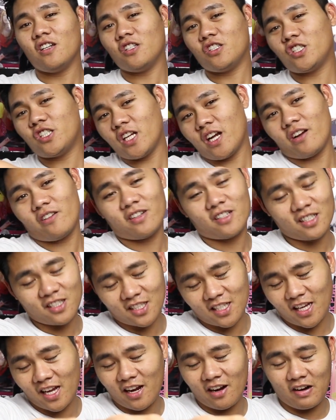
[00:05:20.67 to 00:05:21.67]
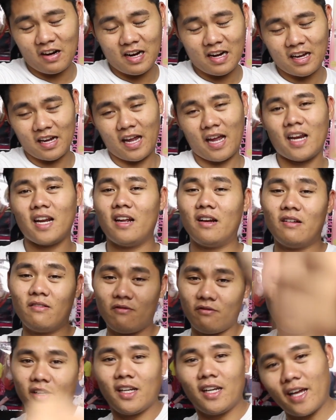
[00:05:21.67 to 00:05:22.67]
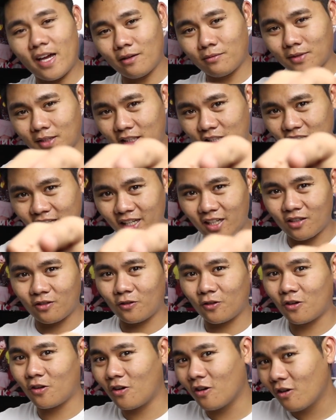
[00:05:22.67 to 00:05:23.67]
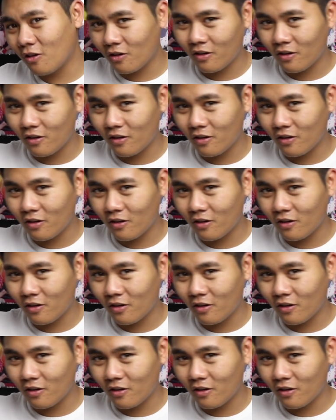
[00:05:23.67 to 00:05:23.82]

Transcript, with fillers: Sharing is caring, and it really helps the channel grow.